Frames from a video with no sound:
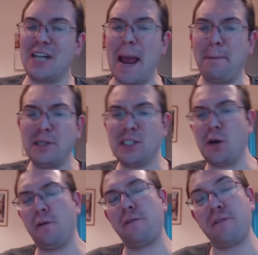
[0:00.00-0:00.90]

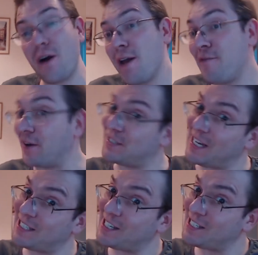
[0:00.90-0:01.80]
episode 5 of
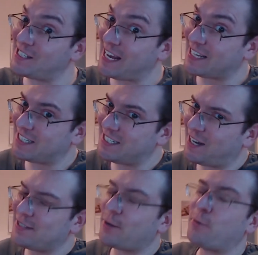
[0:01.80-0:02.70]
season 6,
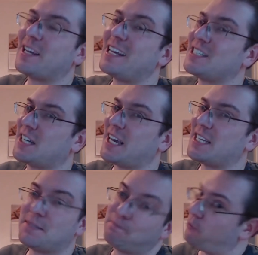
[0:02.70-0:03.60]
entitled Kiss
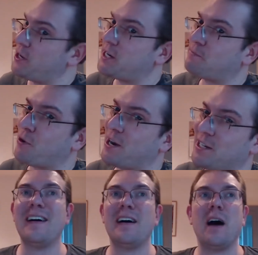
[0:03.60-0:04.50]
Kiss, Breach
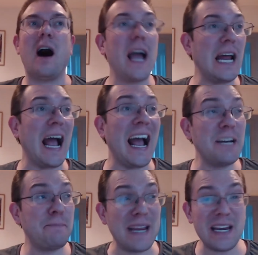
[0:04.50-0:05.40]
Breach. I
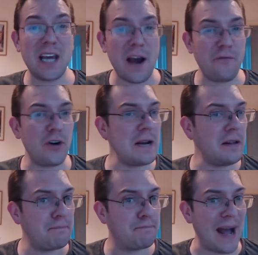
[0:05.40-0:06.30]
had been
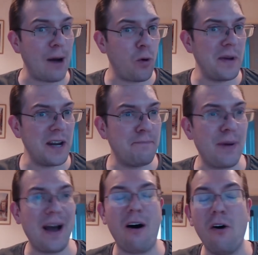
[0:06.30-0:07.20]
covering Batwoman,
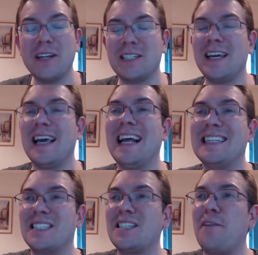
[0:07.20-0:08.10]
but honestly,
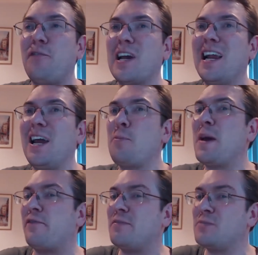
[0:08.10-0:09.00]
it's suffering a little
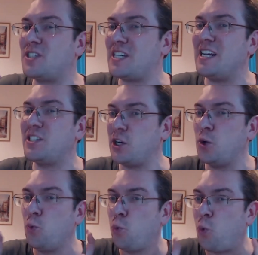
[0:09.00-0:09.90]
bit from
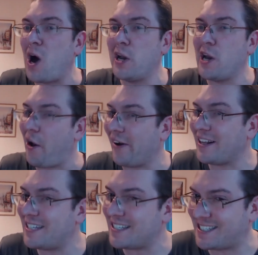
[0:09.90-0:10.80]
season
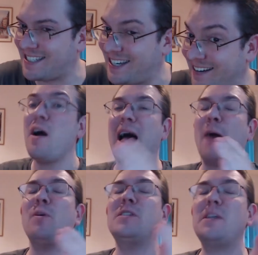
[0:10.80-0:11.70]
1-itis.
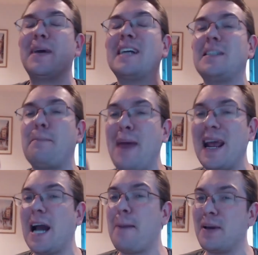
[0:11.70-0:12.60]
And once it begins to
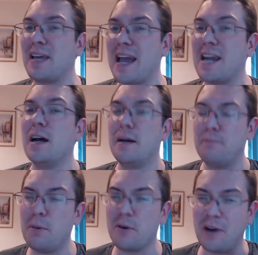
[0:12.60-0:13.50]
pick up again,
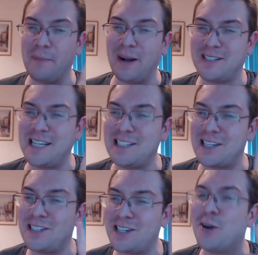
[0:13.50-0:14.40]
probably around about
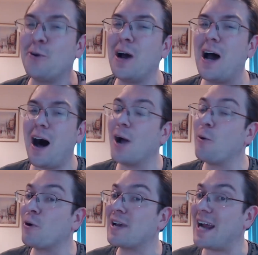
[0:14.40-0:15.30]
season 2, I
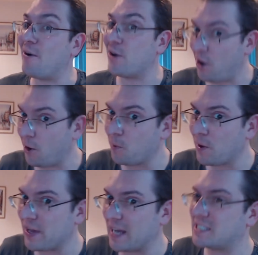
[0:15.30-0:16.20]
will carry on
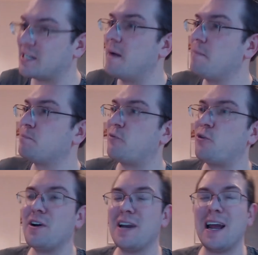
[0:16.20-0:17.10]
with it. But for
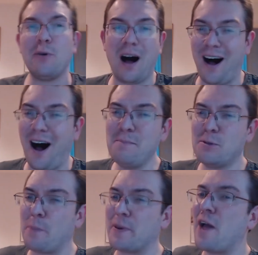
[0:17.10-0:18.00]
right now, I'm
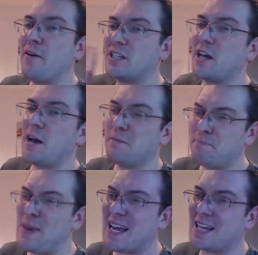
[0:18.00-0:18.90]
swapping over to the
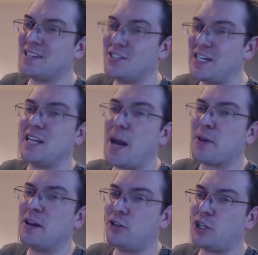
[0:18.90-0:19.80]
big
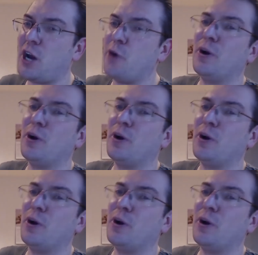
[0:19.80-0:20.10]
CW show,